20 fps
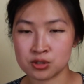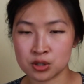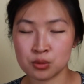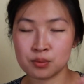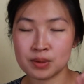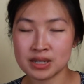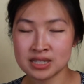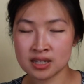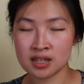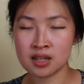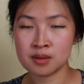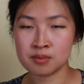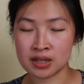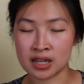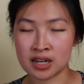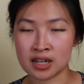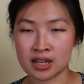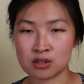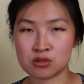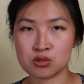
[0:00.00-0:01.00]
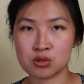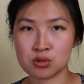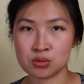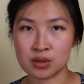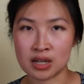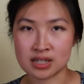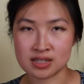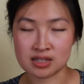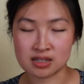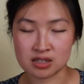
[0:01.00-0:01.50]
basically I'm getting at two
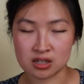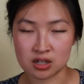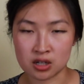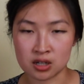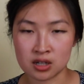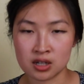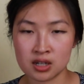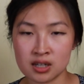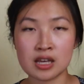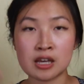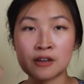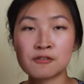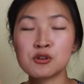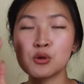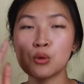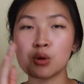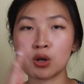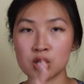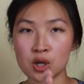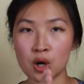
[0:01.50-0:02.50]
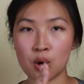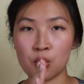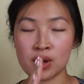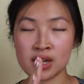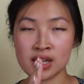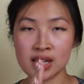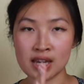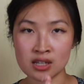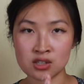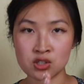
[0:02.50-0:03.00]
lessons here. If you are
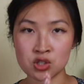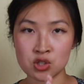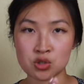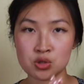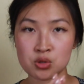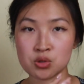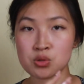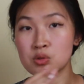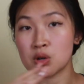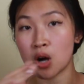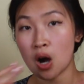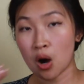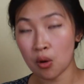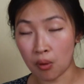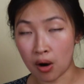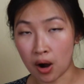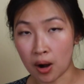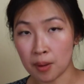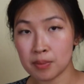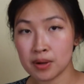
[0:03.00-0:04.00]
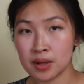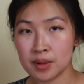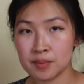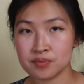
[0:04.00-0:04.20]
going into co-op